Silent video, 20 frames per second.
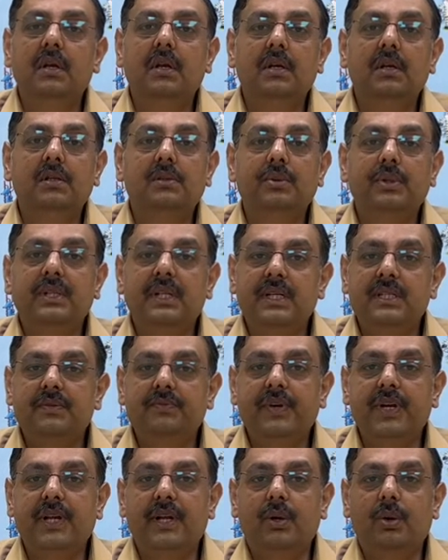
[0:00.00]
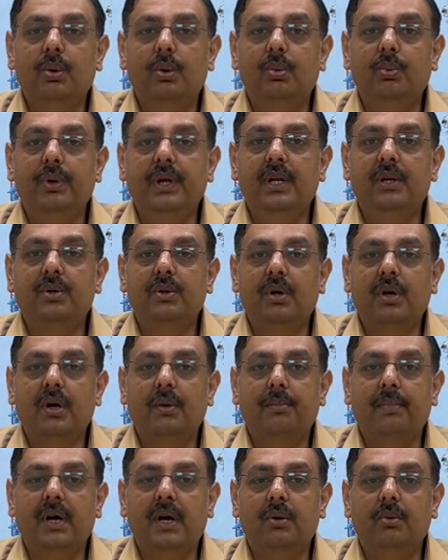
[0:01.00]
So in this video, we'll talk
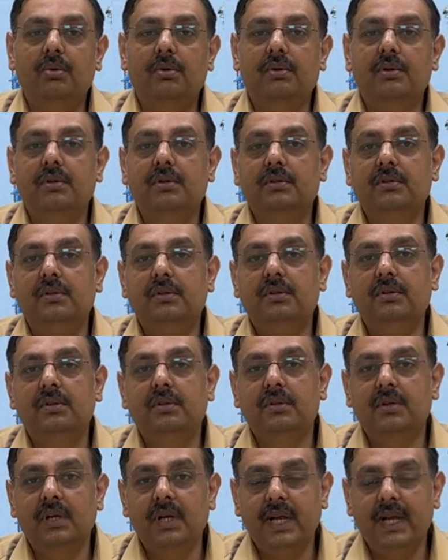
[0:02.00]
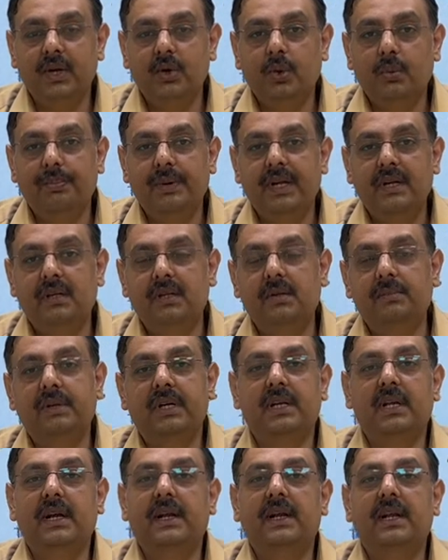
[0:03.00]
about atopic
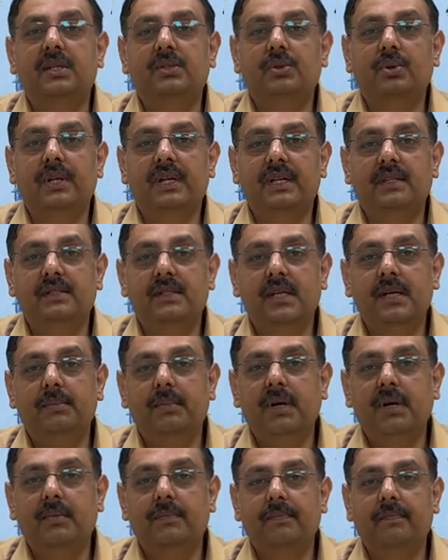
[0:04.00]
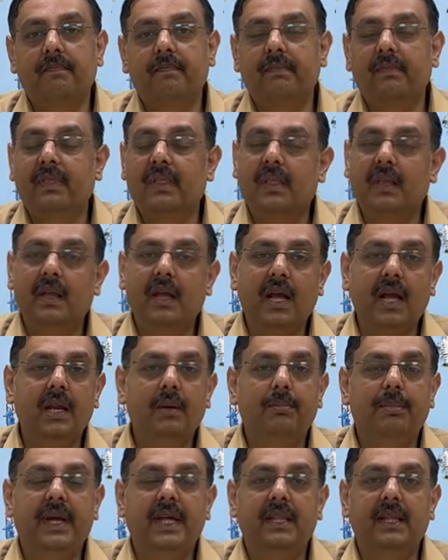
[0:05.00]
dermatitis with eczema
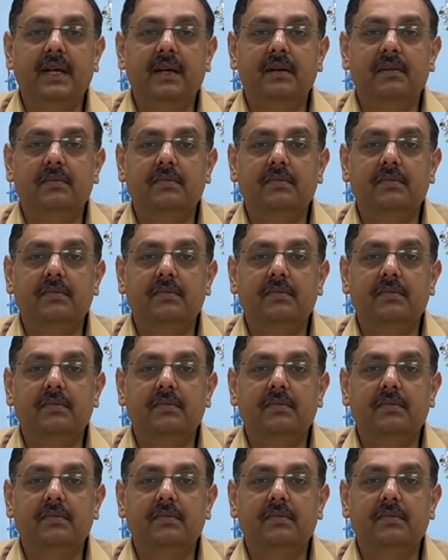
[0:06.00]
and bathing.